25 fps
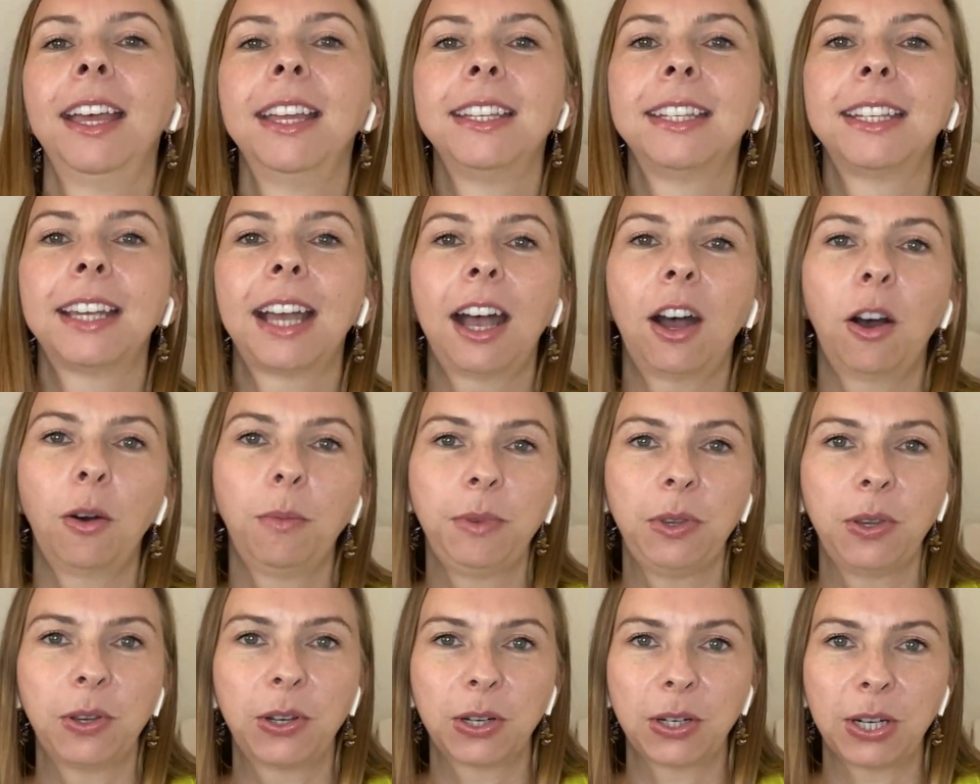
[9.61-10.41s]
to help
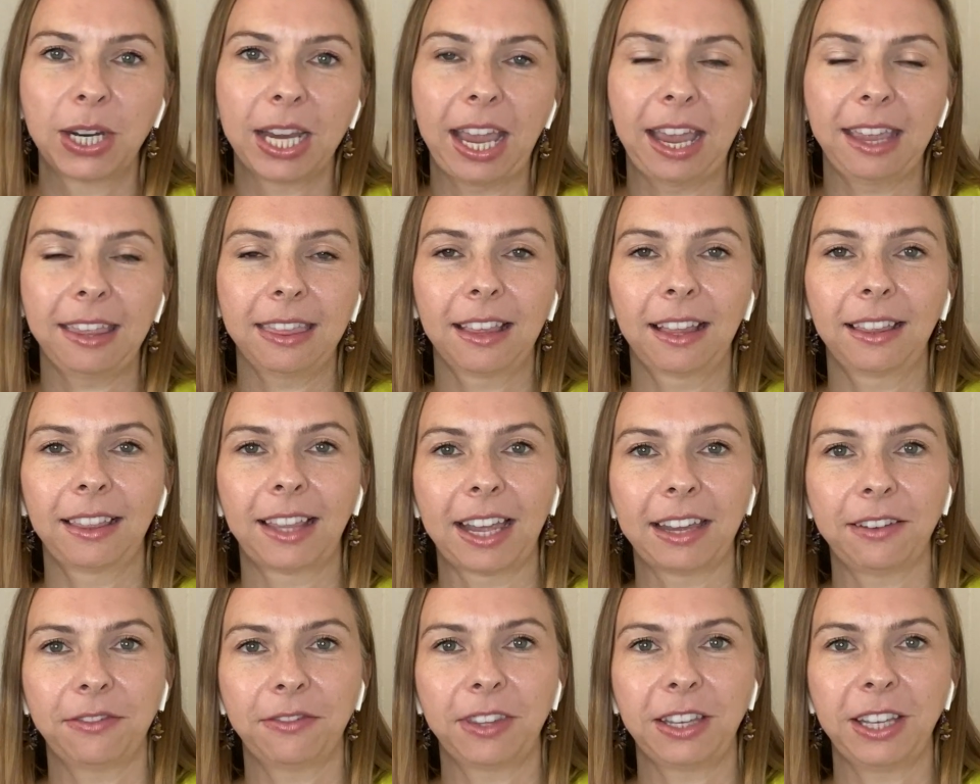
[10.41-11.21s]
you create the
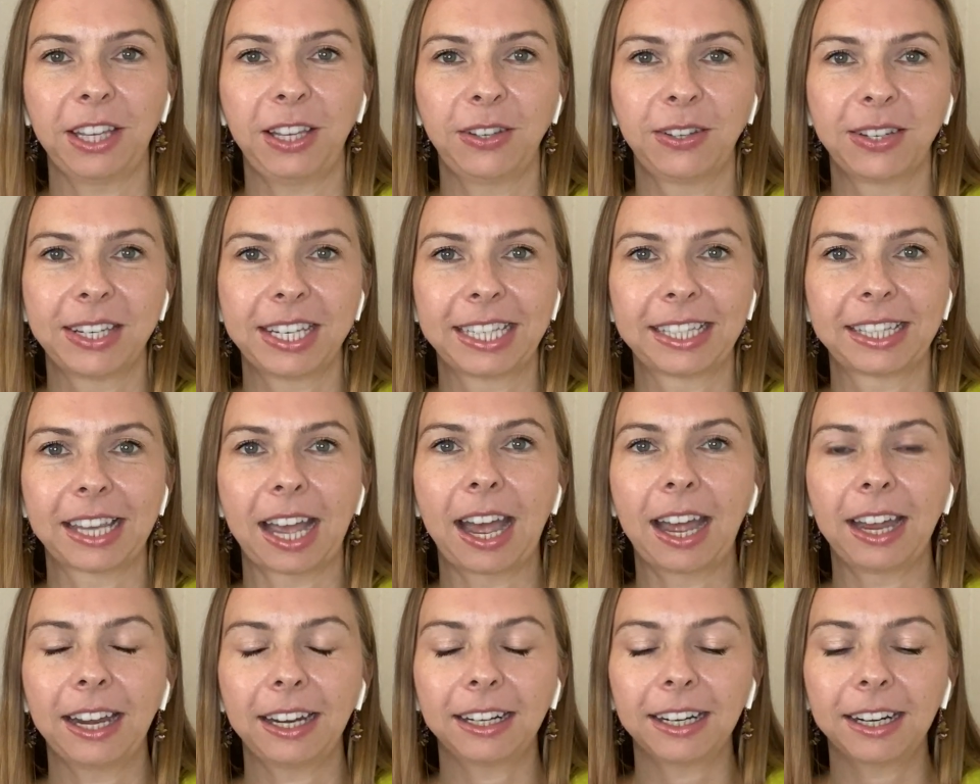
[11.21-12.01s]
life that you
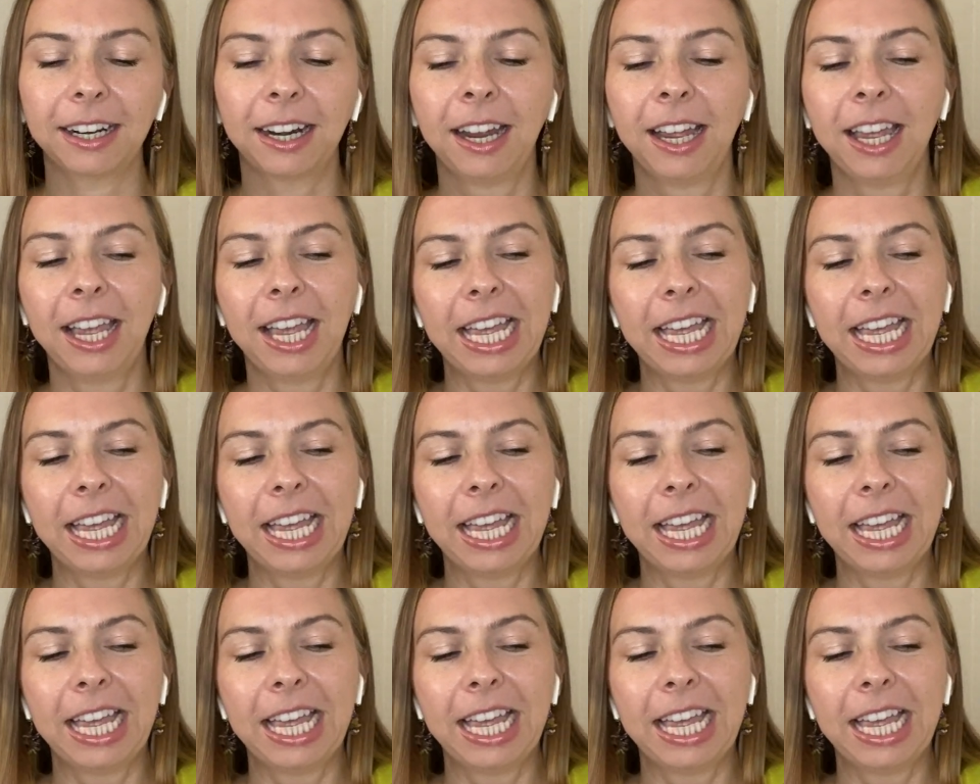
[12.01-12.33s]
desire.